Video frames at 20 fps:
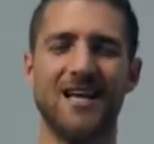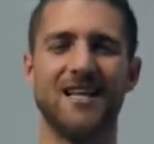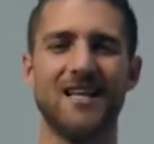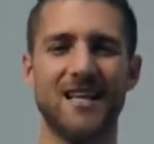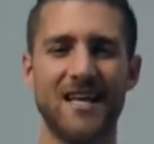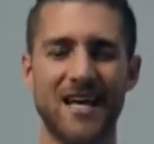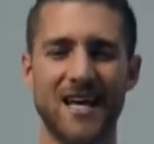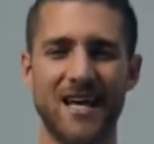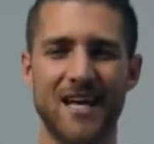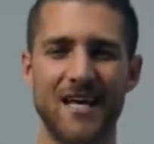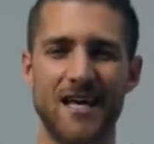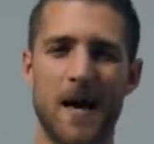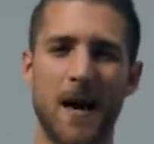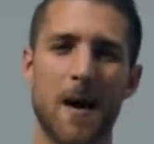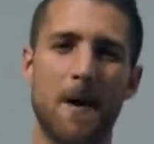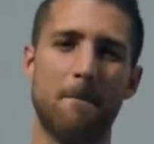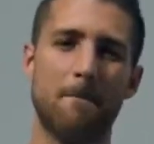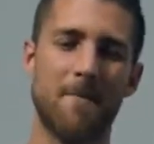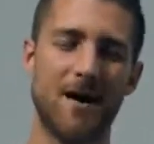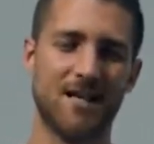Lean,
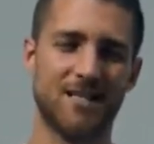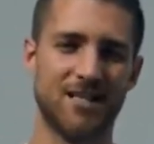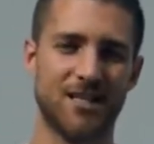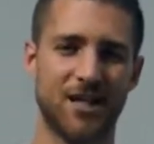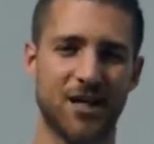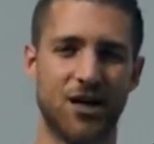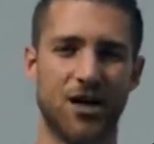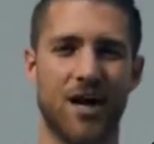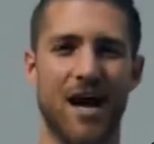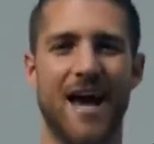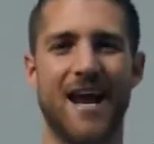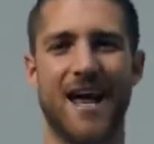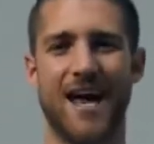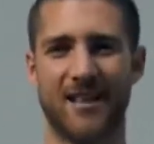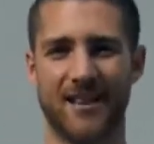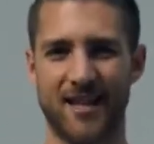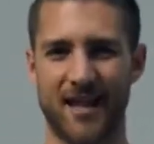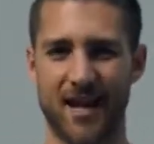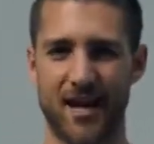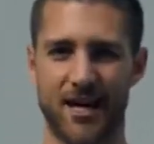muscular, and
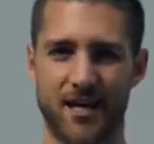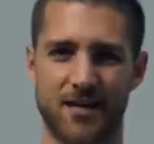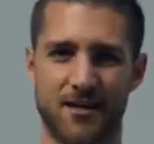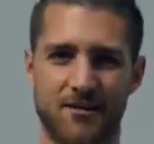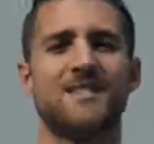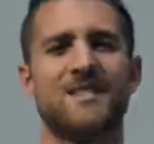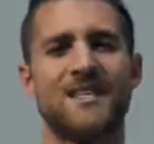athletic.